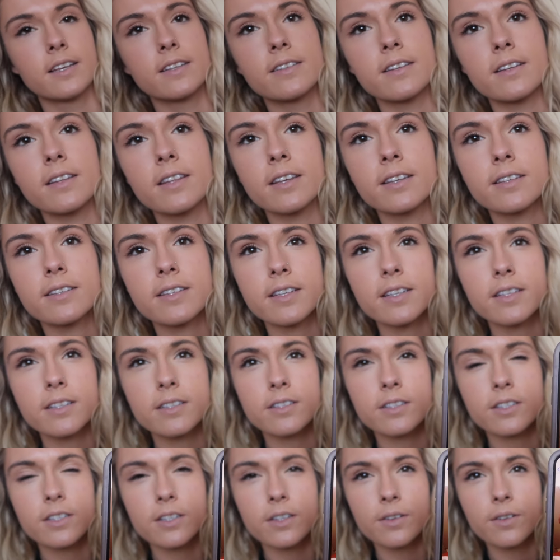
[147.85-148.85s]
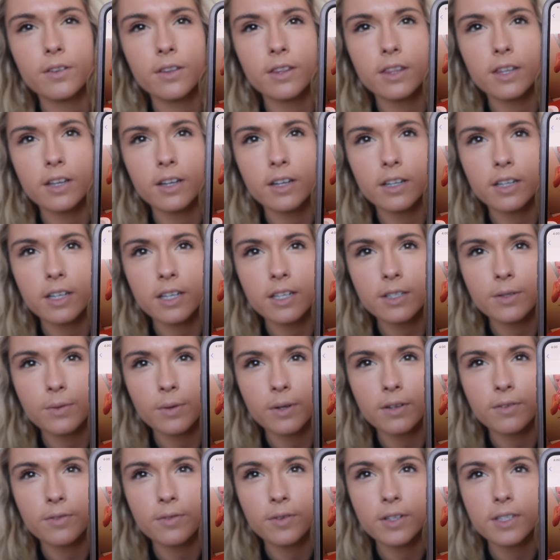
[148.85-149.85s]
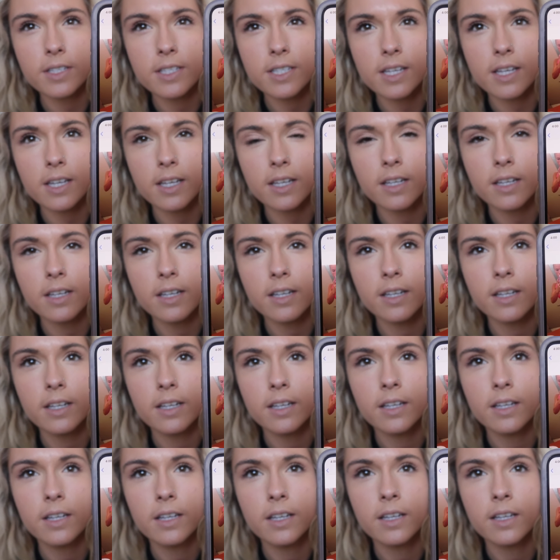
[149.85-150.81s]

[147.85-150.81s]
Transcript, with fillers: So this is June thirtieth, twenty fourteen.